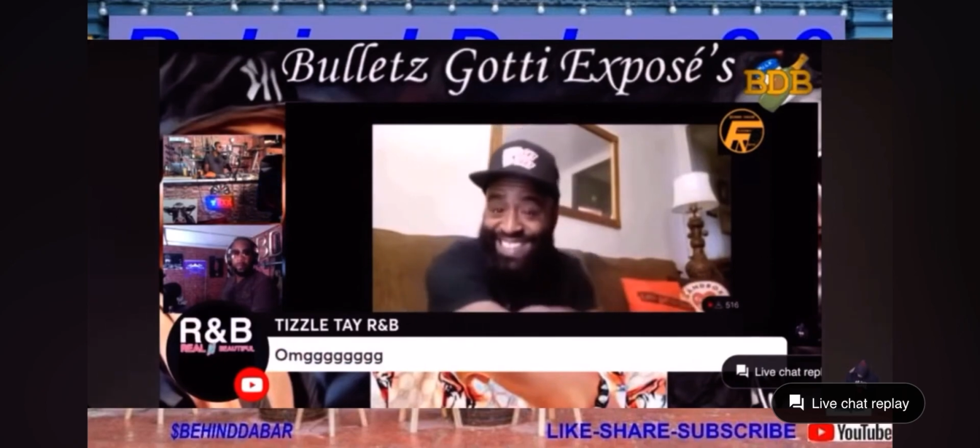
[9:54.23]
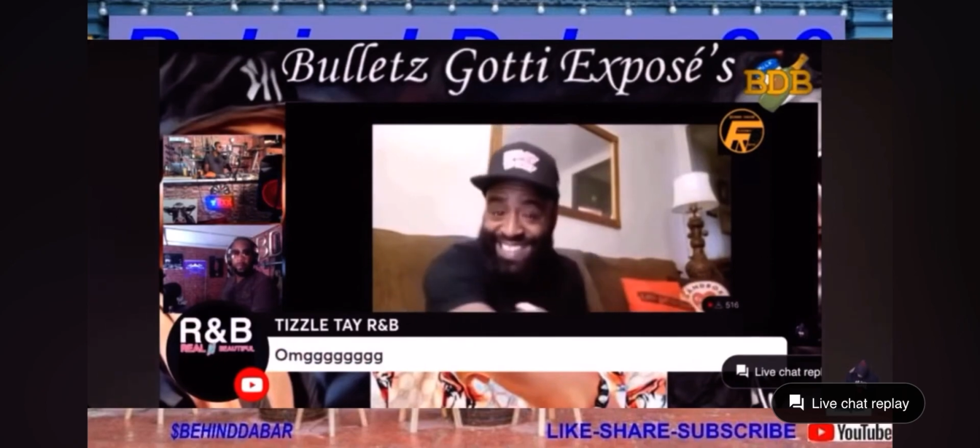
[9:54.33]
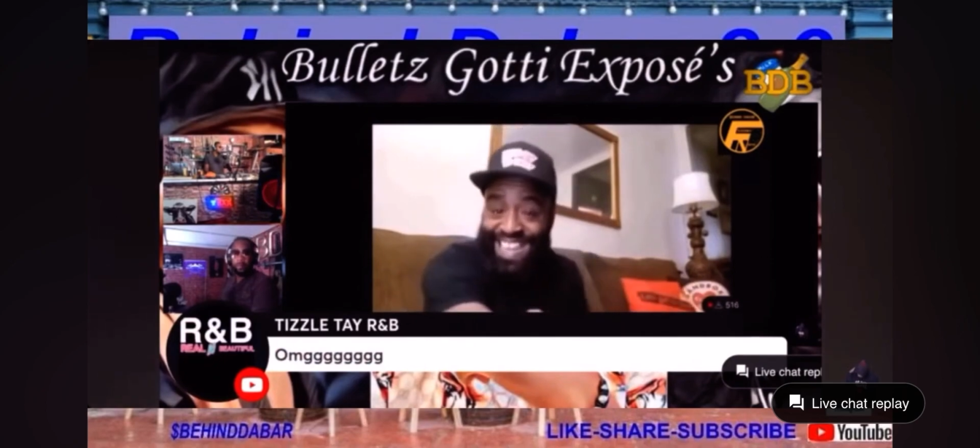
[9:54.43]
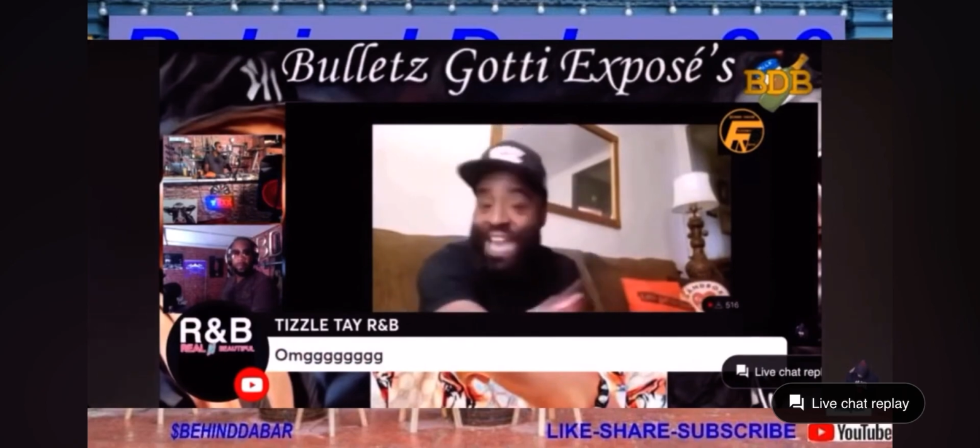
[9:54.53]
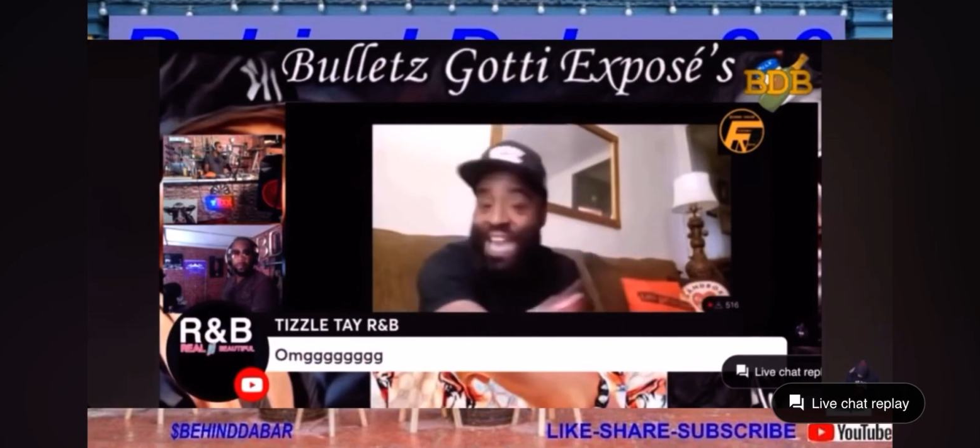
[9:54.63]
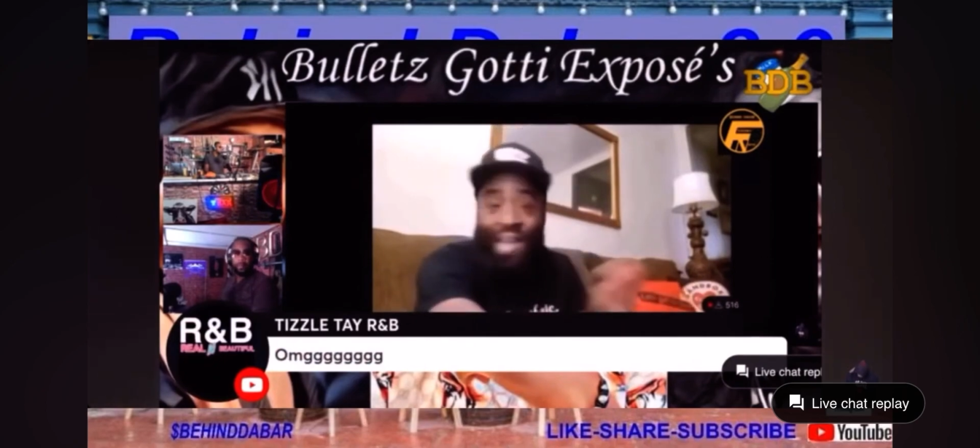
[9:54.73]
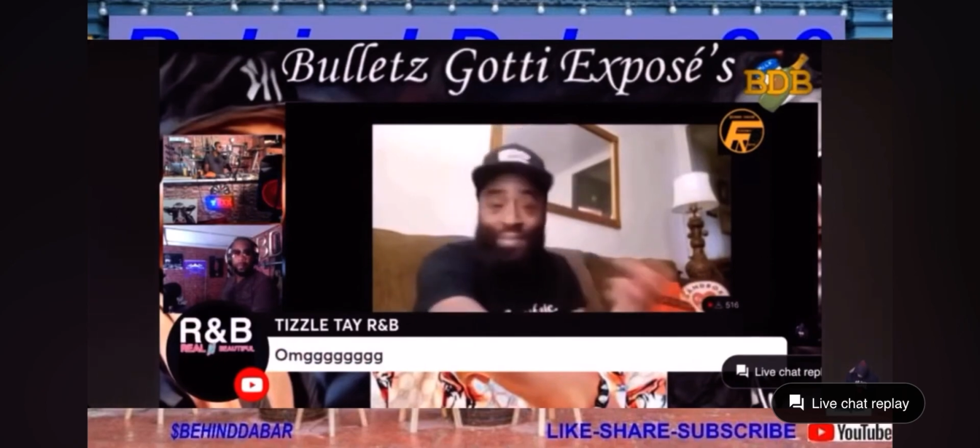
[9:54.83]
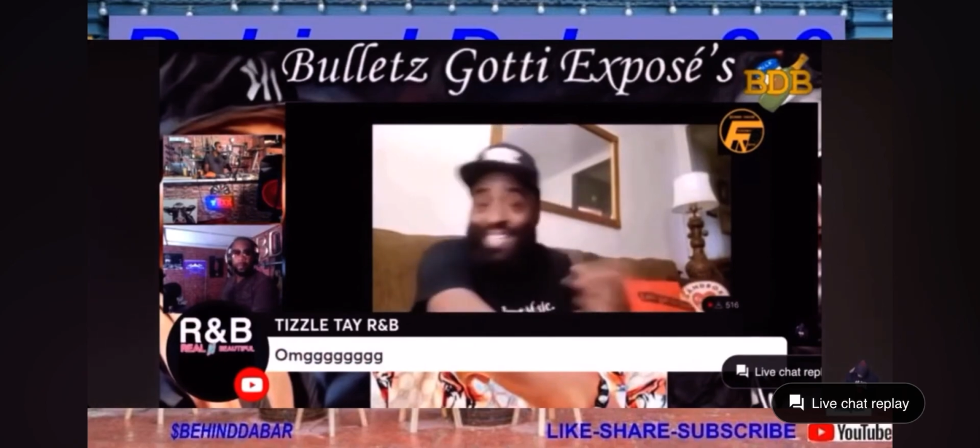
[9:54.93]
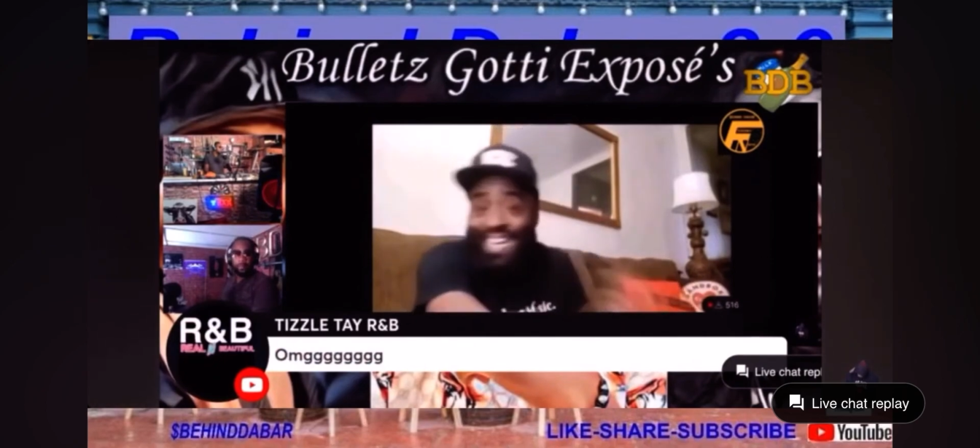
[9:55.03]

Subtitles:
We got something